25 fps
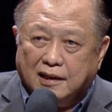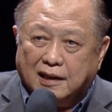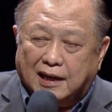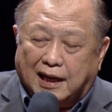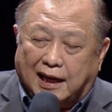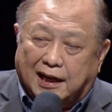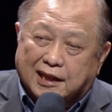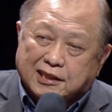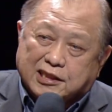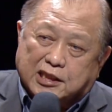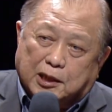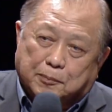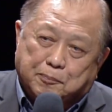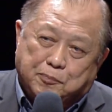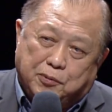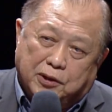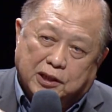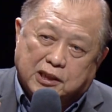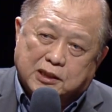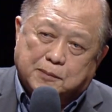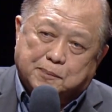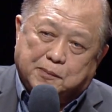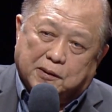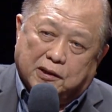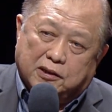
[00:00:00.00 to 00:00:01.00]
And it's a
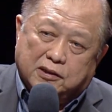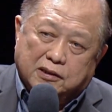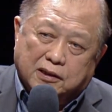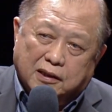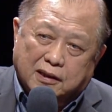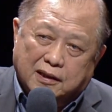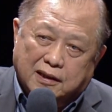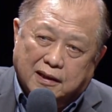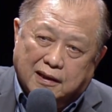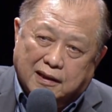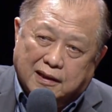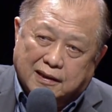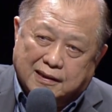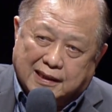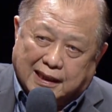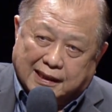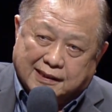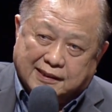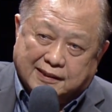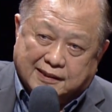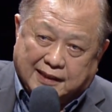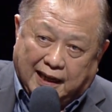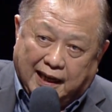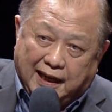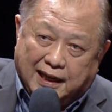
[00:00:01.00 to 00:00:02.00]
principle that
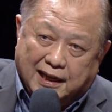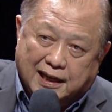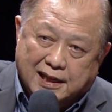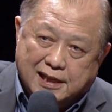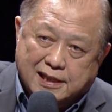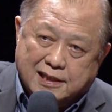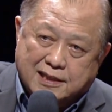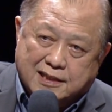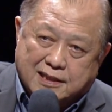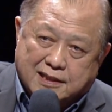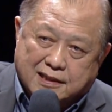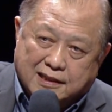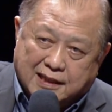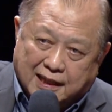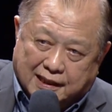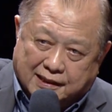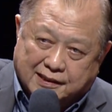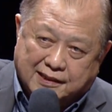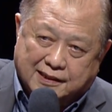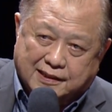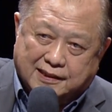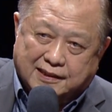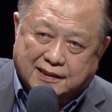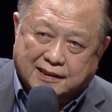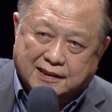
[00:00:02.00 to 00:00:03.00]
says
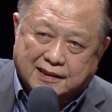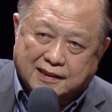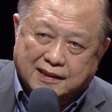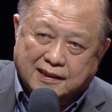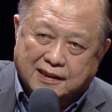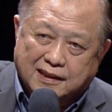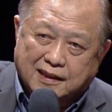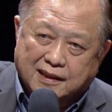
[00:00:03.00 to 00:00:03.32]
this